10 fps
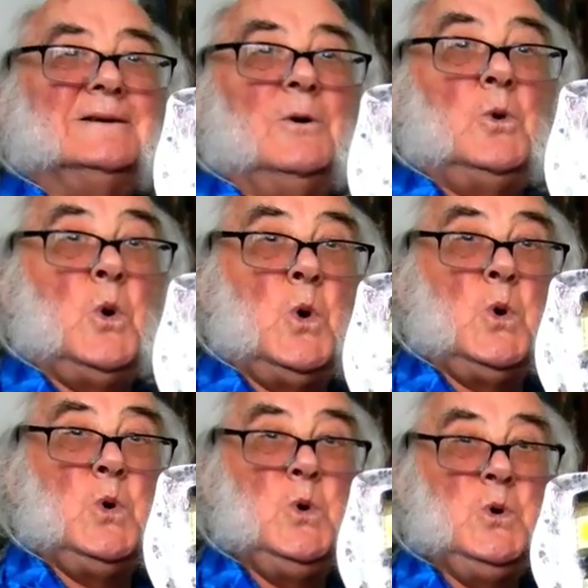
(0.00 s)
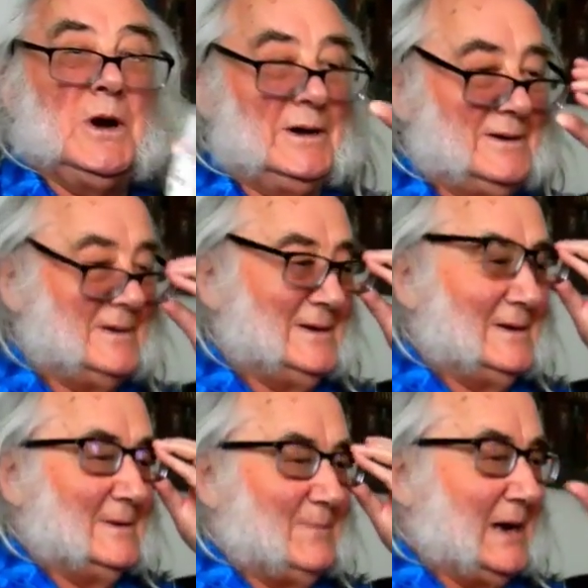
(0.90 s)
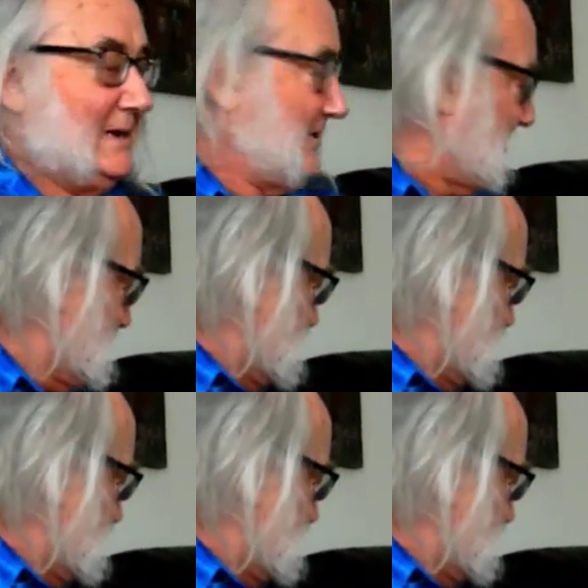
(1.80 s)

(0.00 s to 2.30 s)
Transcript: Woo! Yummy! Thank God for a